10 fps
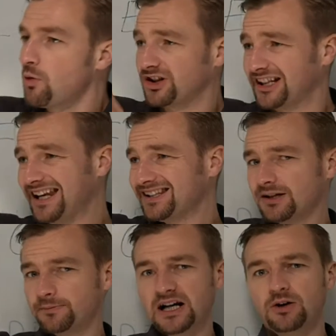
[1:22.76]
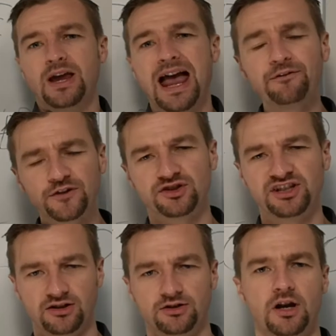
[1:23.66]
we want to get somewhere, we have to
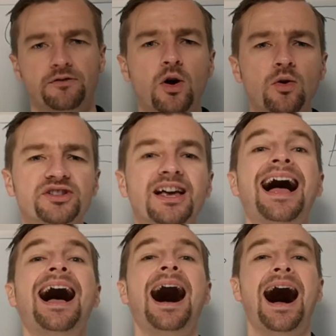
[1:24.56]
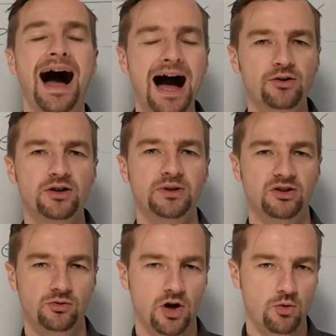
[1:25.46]
set ourselves goals. How do we
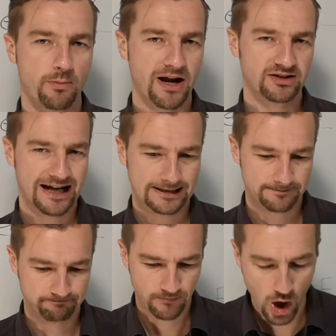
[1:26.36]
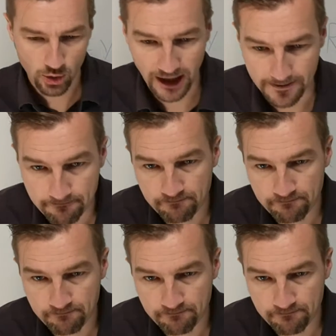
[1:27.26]
go about that? Okay,